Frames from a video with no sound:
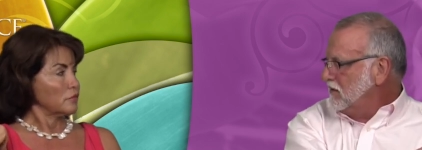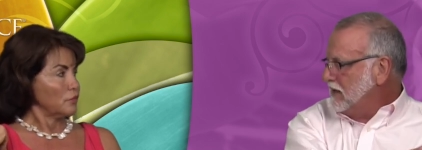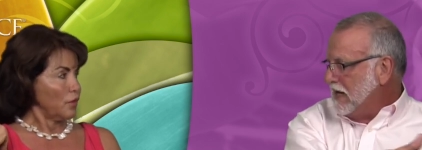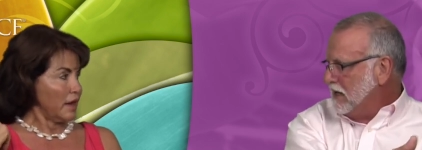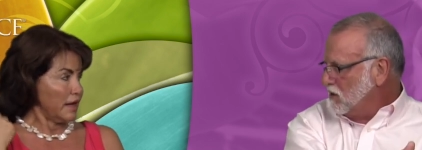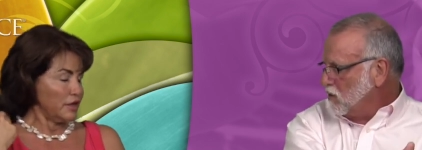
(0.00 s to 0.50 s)

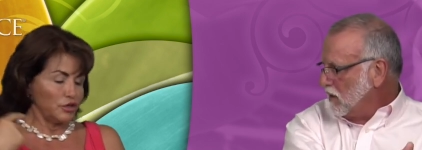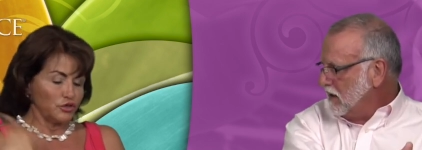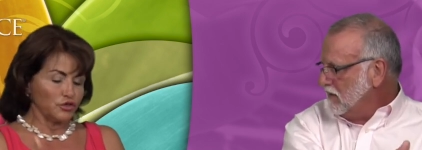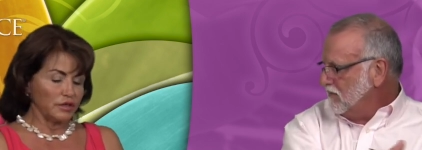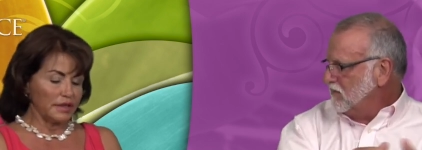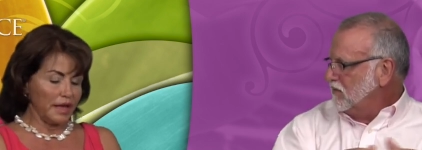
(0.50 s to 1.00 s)
Speaker 1: category.
Speaker 2: Right, and
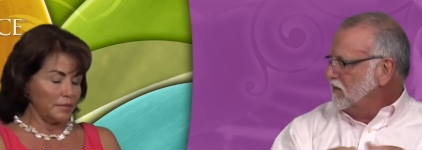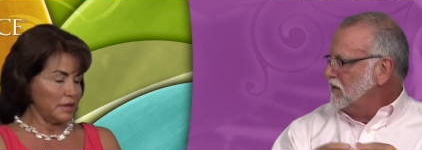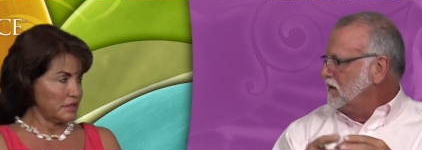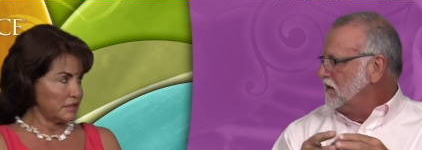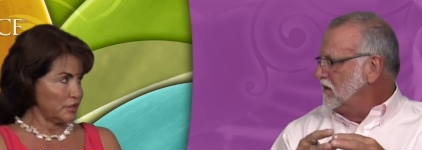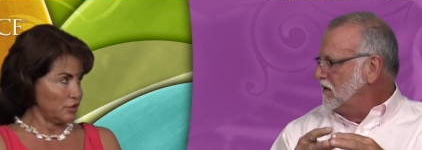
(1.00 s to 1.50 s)
usually that
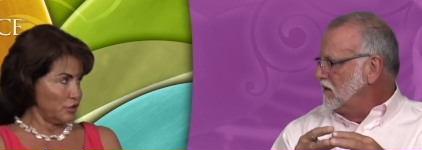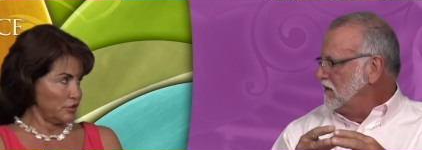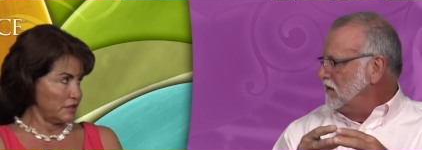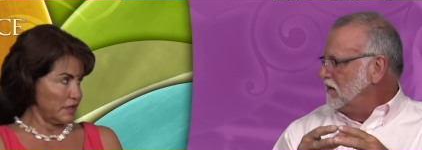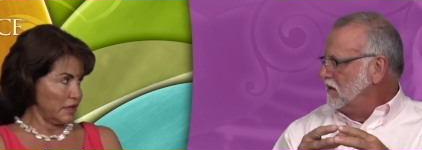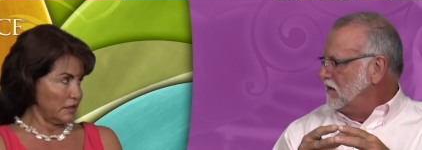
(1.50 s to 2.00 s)
means they're
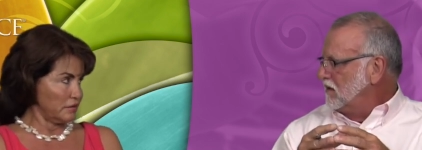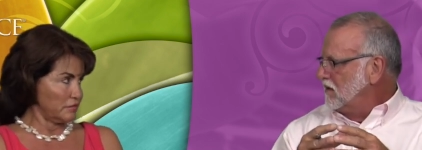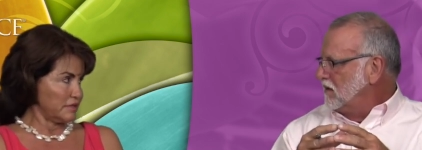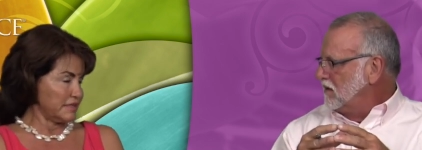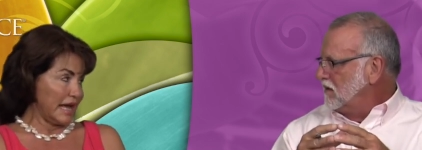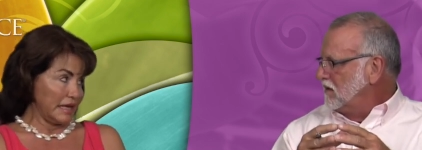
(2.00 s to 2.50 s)

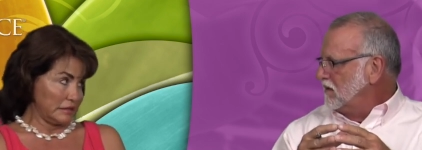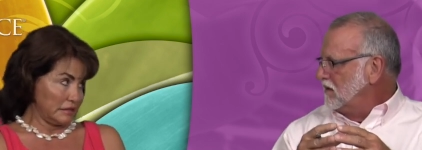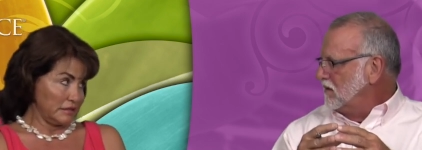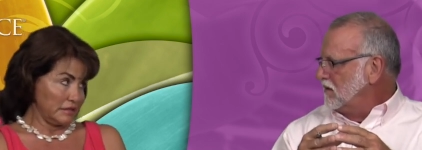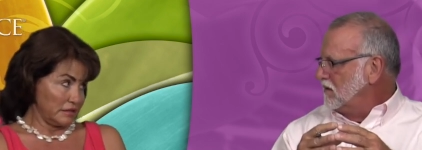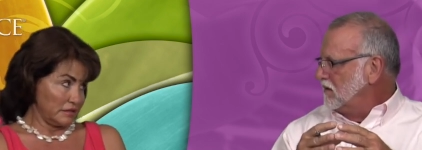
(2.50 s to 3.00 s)
using
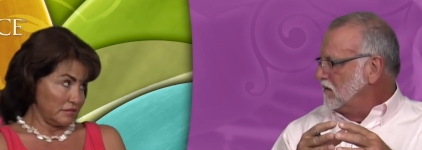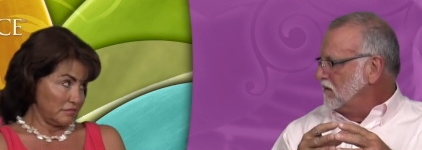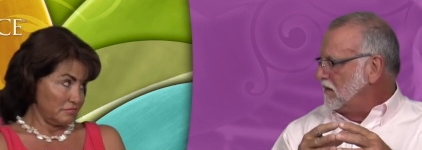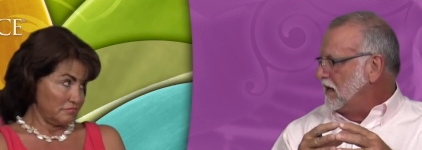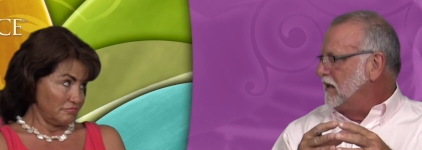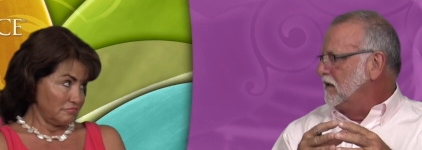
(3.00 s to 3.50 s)
statins.
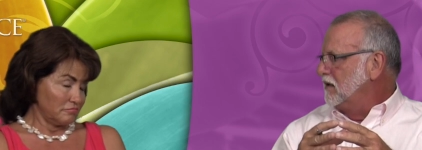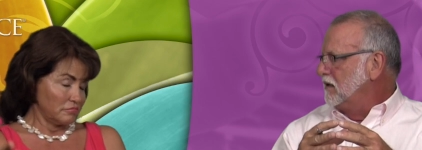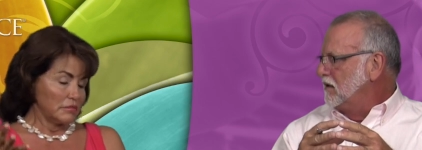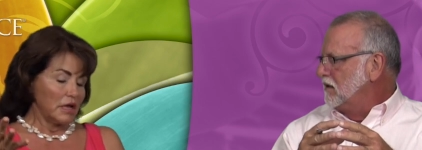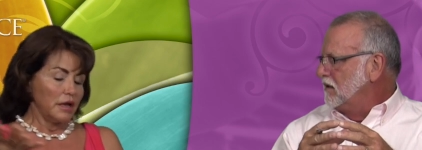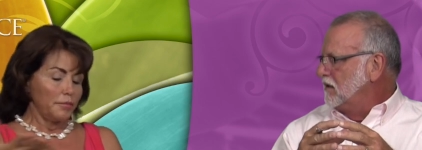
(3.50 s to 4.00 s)
Speaker 1: Right.
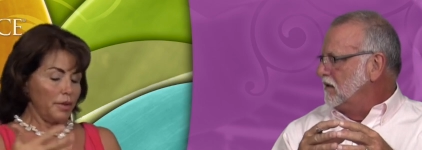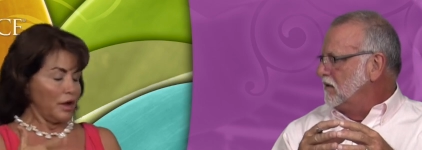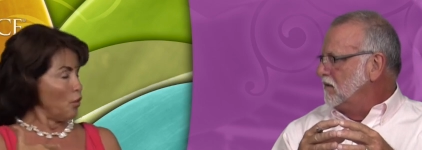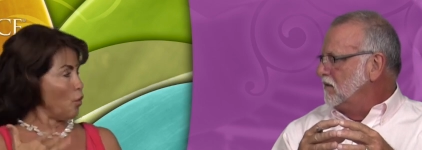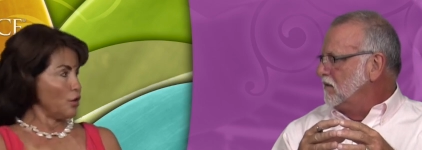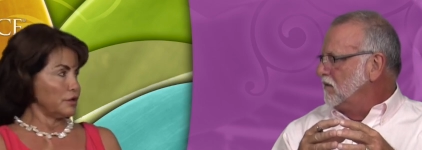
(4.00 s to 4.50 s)

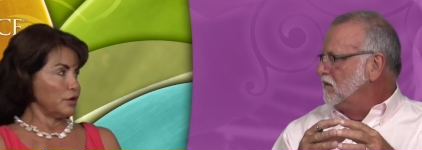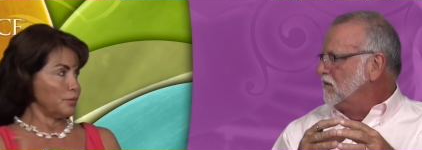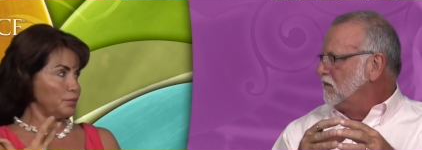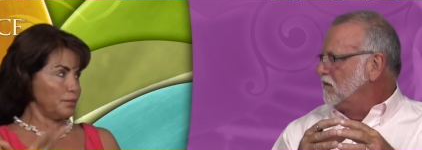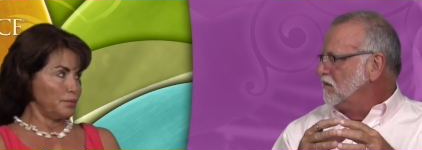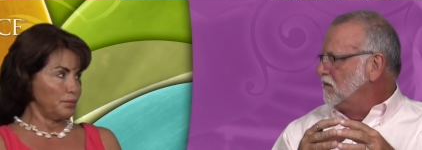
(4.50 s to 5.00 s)
Speaker 2: But or
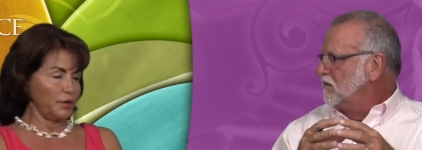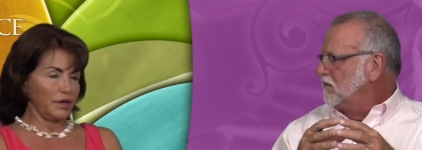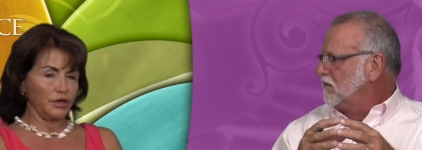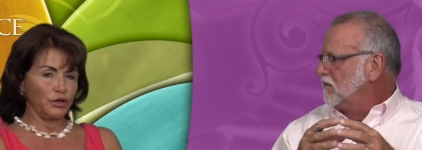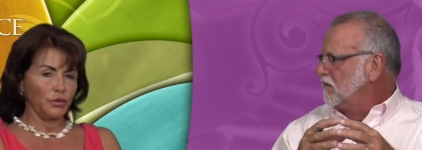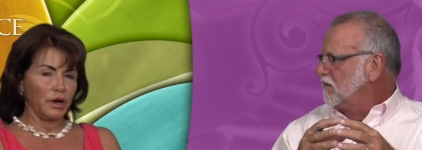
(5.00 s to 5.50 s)
they're
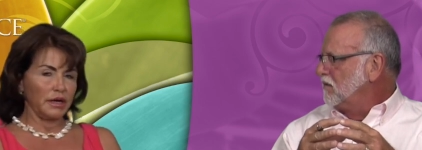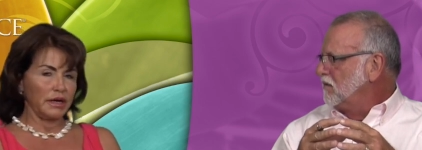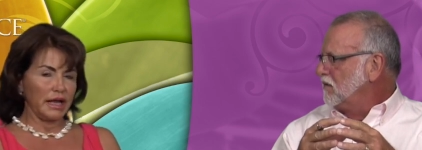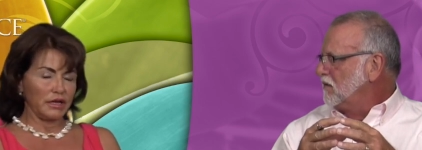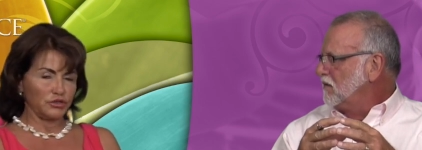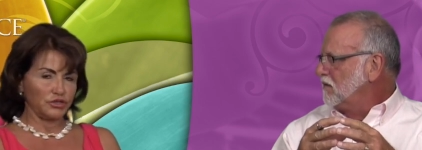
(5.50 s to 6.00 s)
putting you on
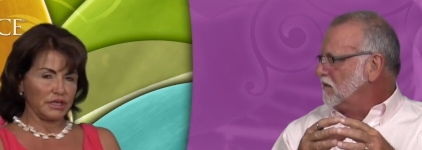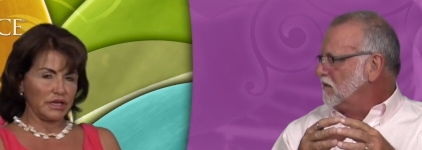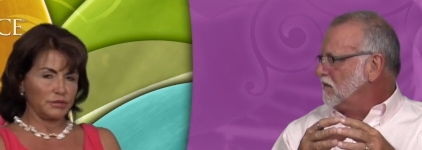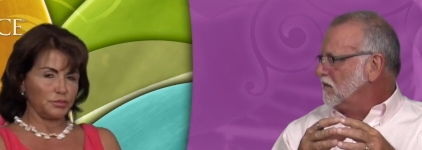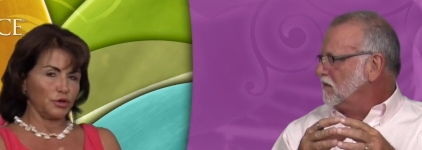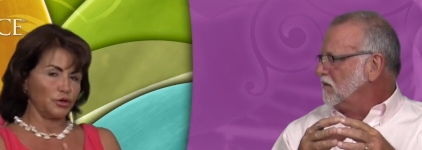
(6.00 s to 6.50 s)
an
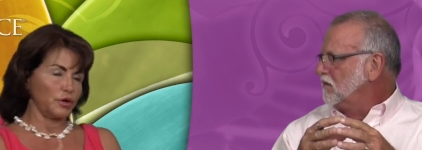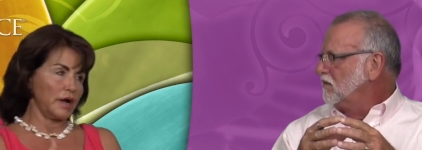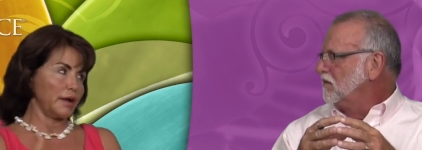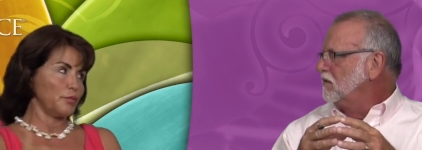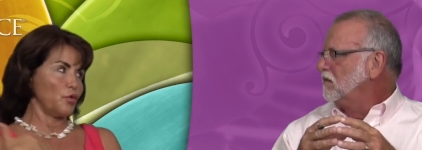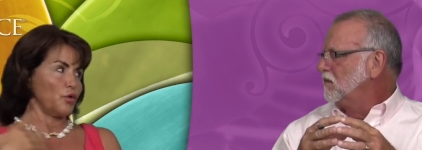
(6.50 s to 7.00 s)
exercise
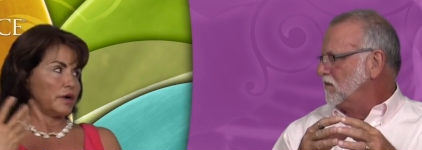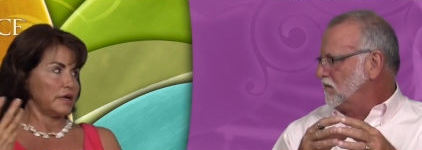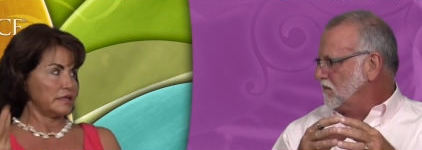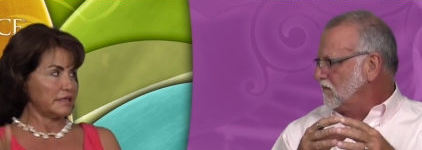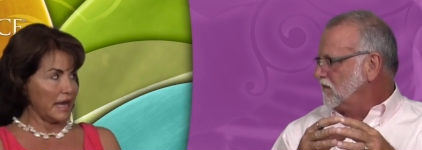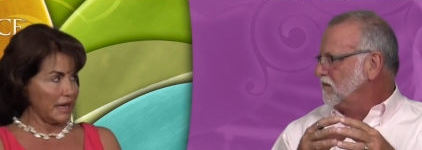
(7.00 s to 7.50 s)
program or
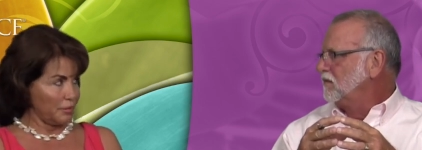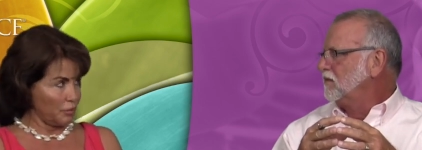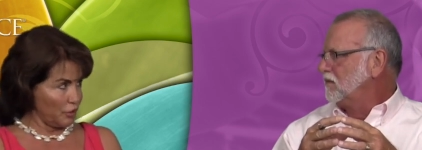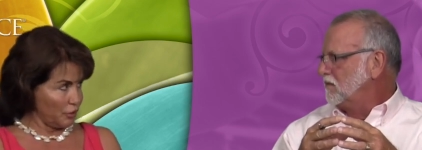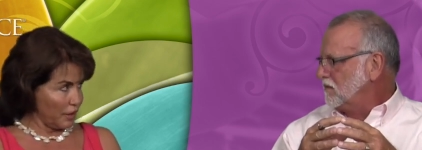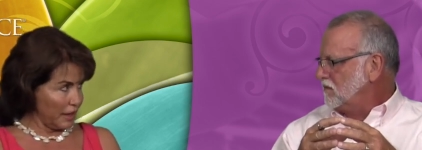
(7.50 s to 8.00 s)
a
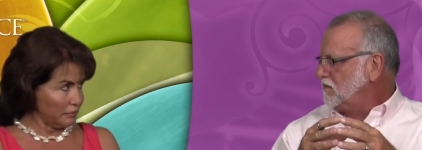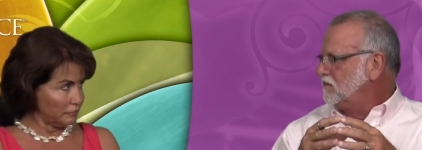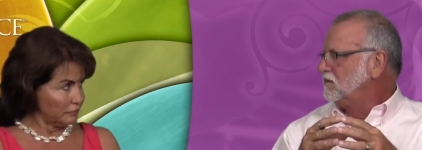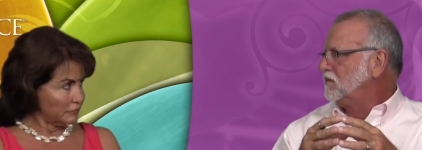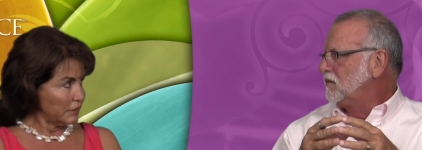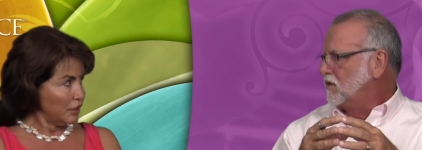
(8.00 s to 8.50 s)
diet
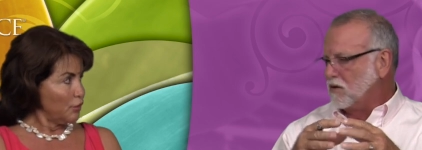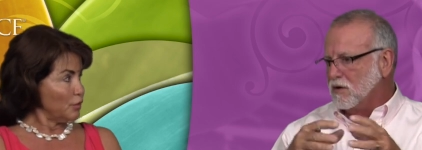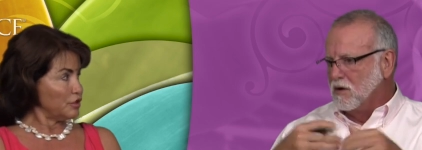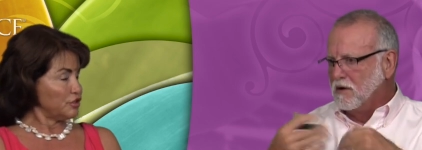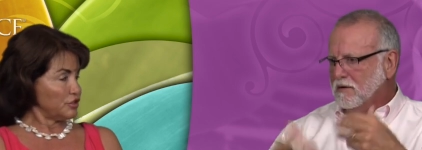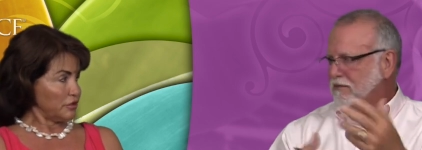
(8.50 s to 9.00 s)
program,
Speaker 1: or